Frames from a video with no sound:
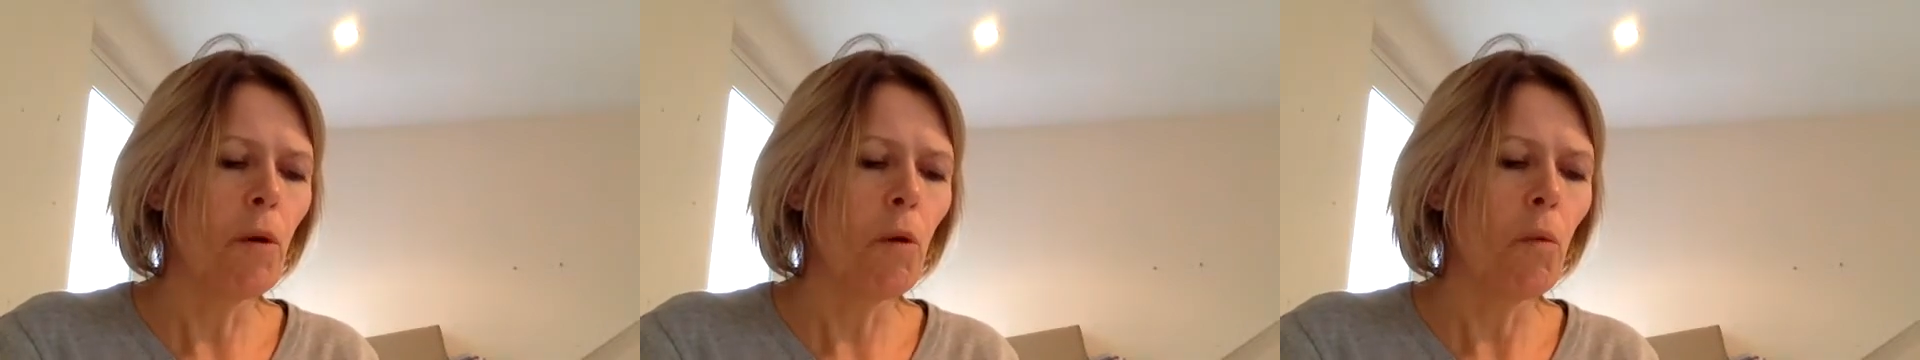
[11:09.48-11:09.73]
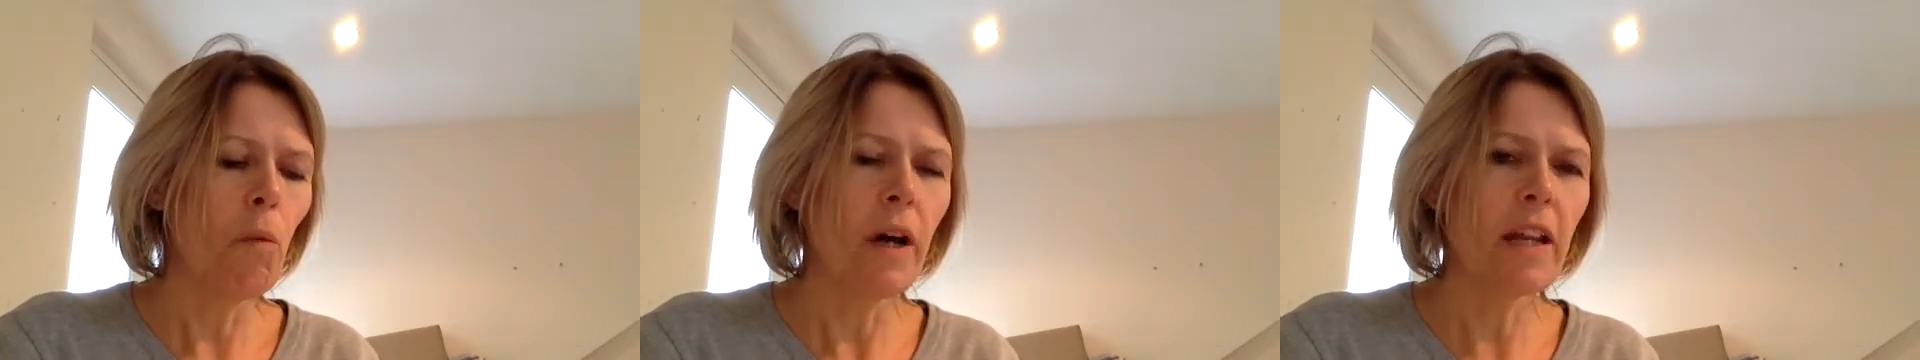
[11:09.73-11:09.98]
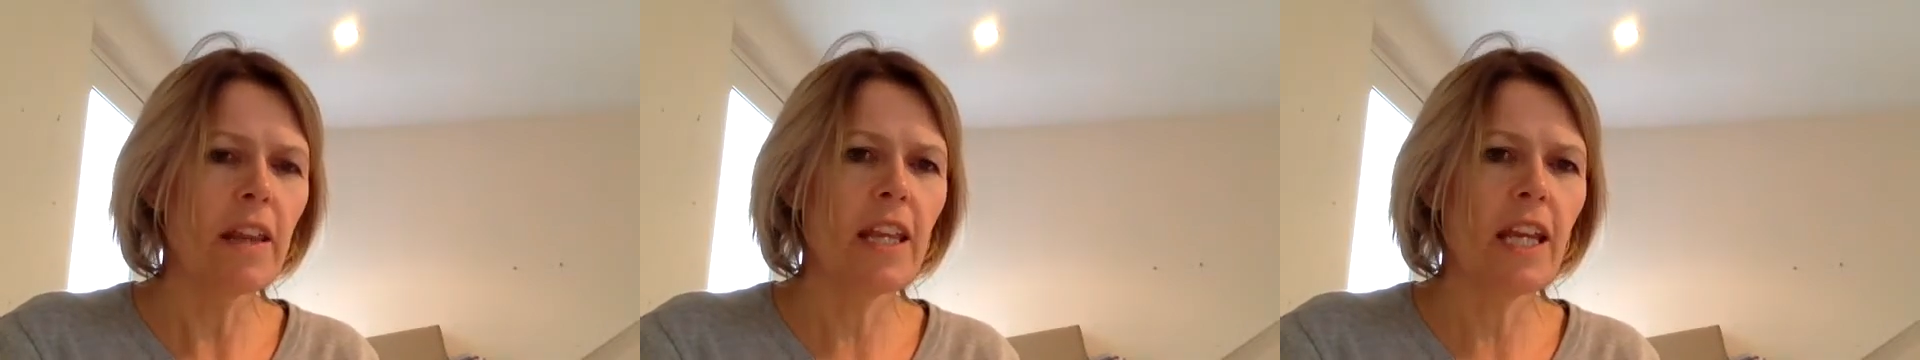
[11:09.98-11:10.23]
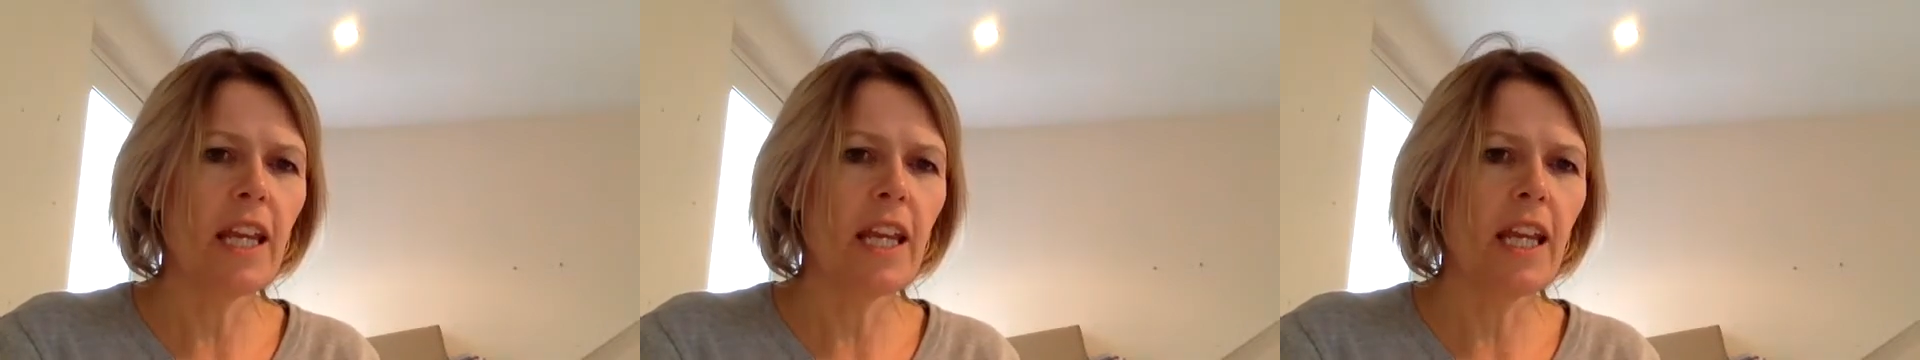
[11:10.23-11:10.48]
One of
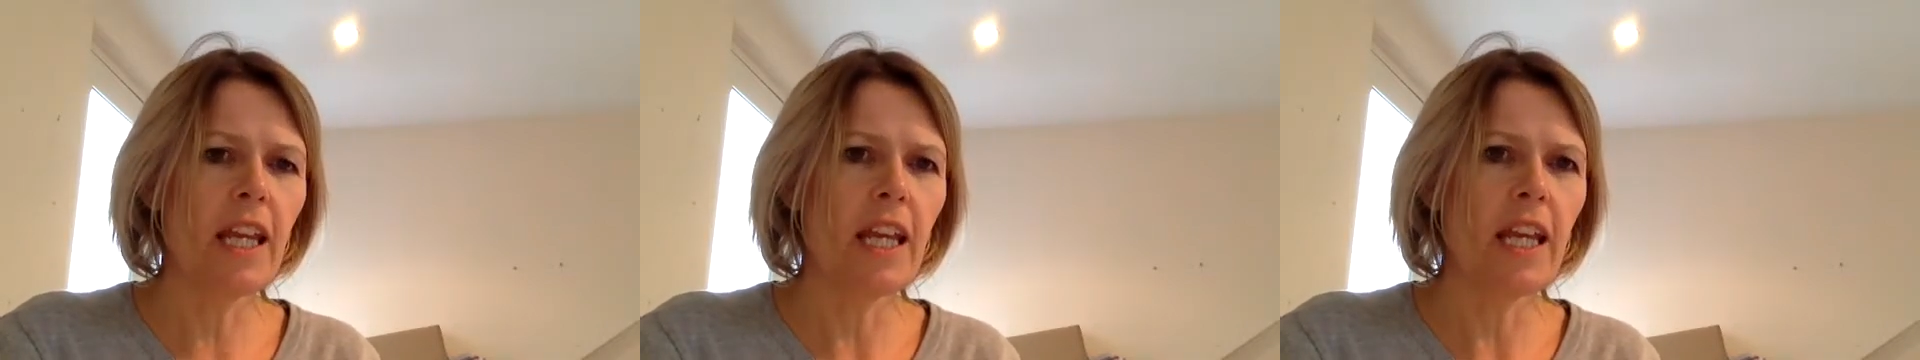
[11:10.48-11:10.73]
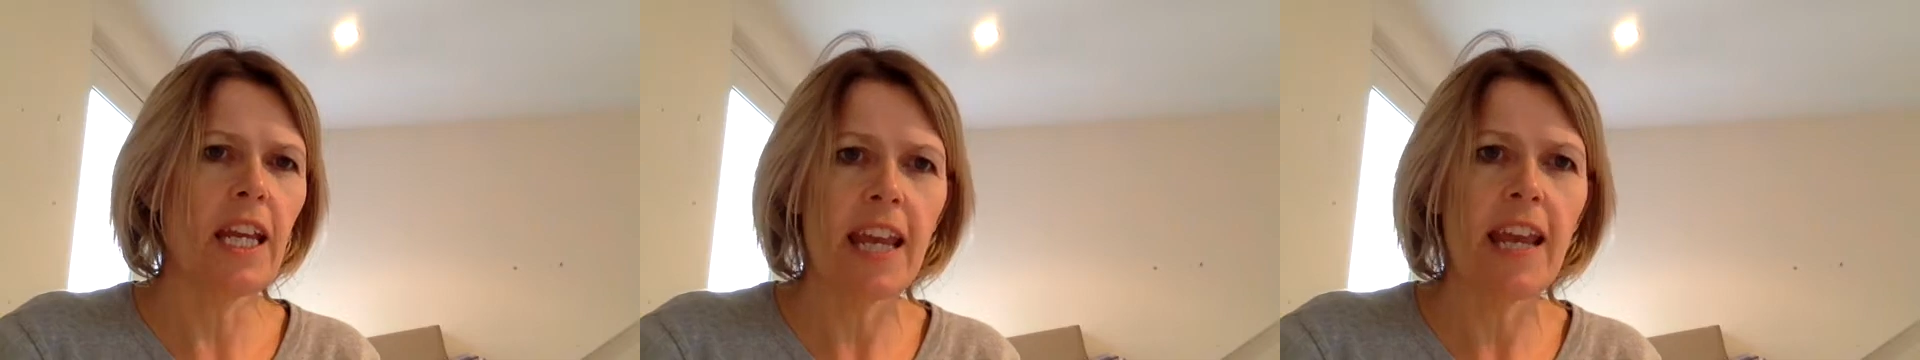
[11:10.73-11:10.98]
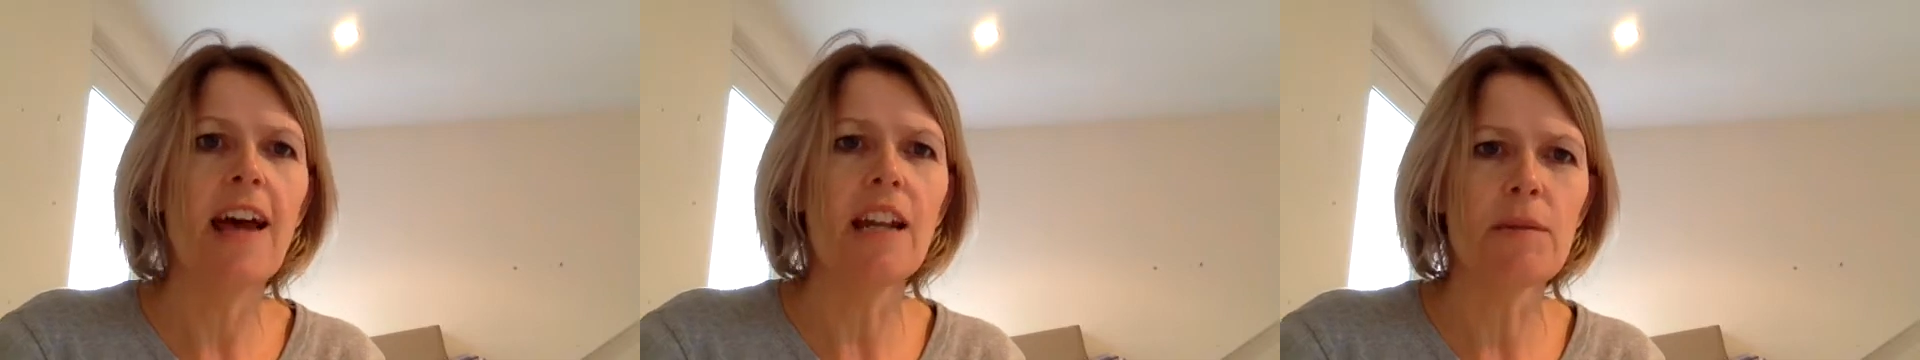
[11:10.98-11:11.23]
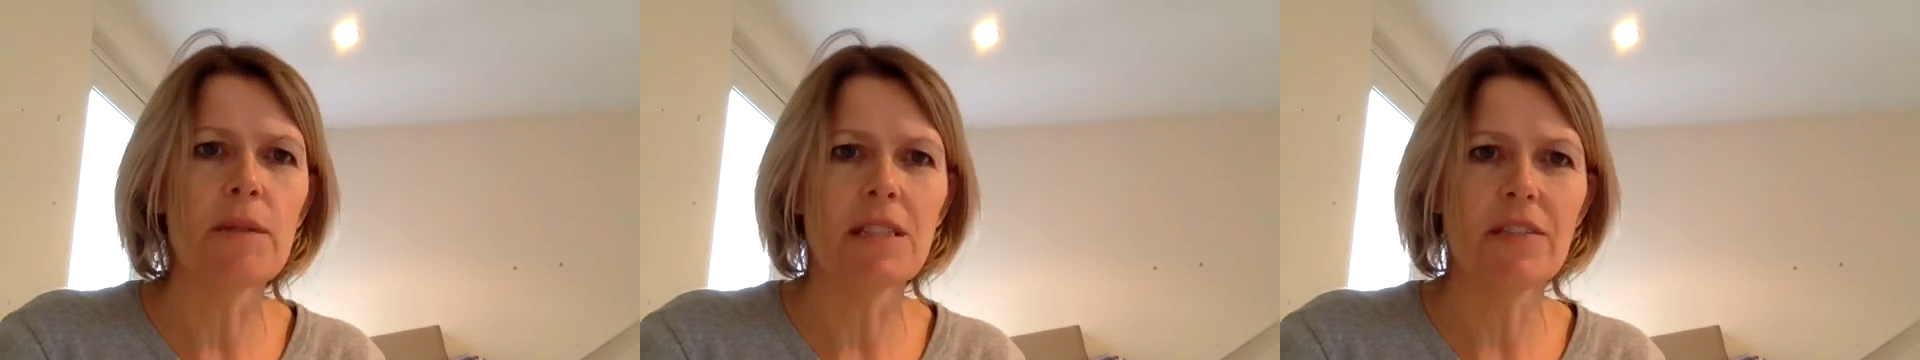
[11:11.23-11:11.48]
the key
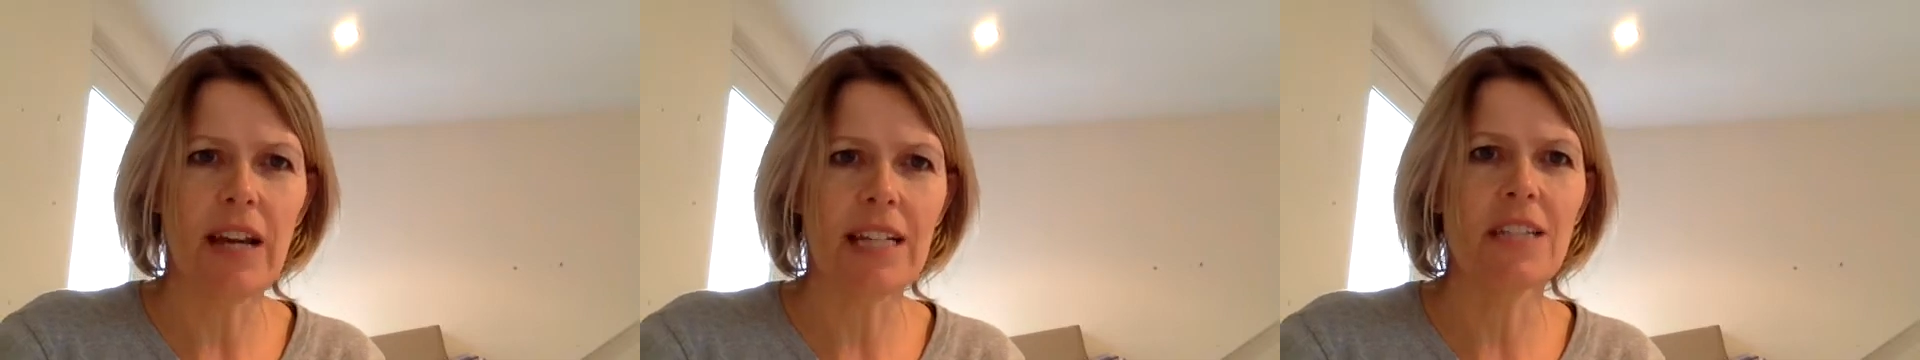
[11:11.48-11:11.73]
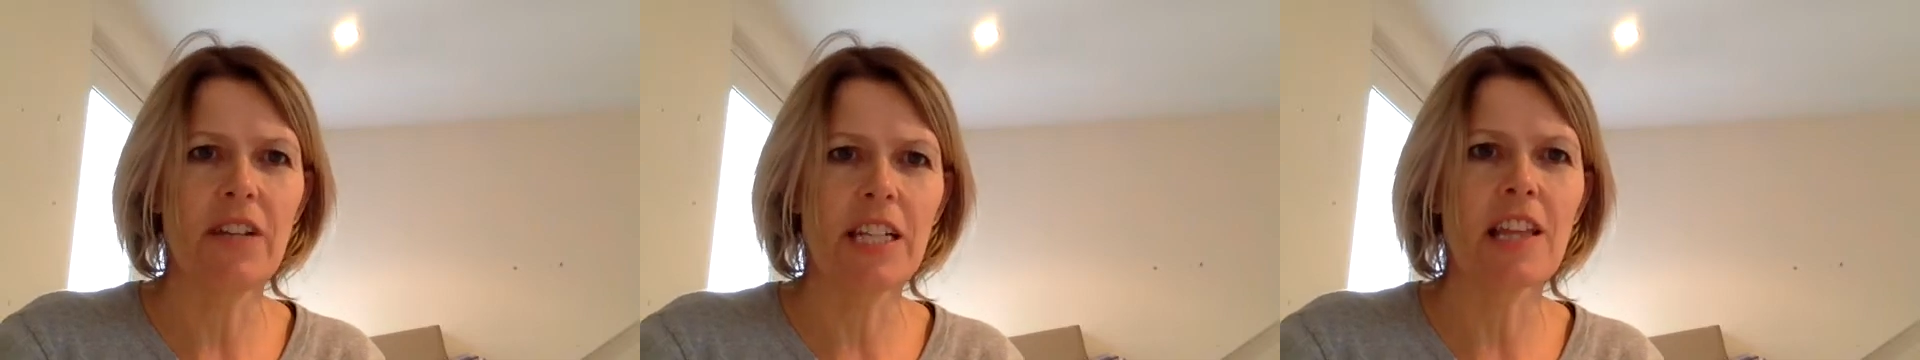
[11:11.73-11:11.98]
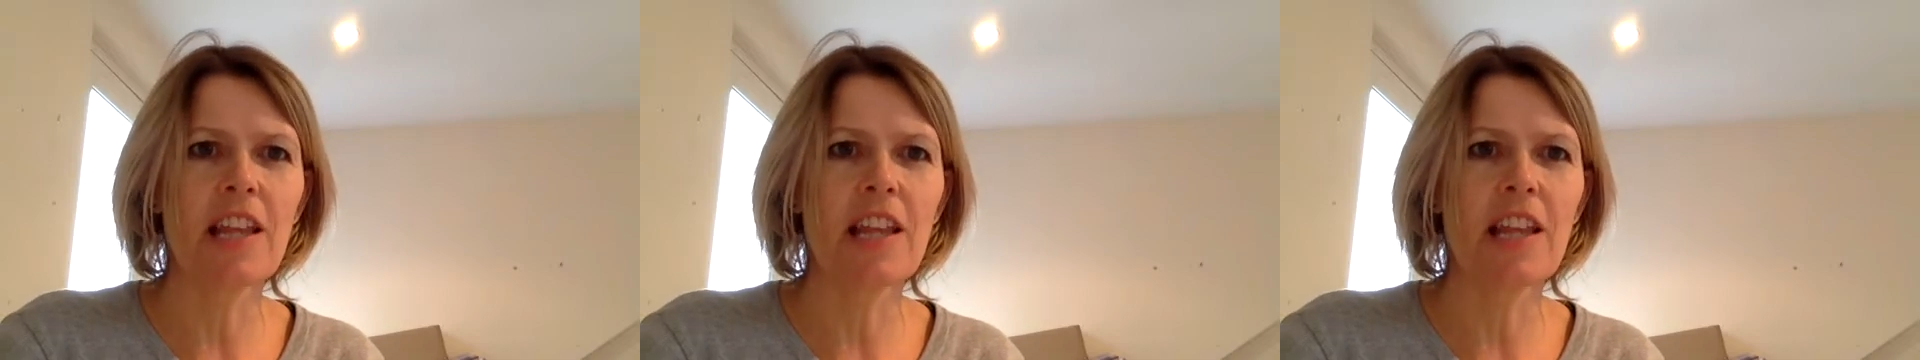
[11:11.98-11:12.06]
elements of activating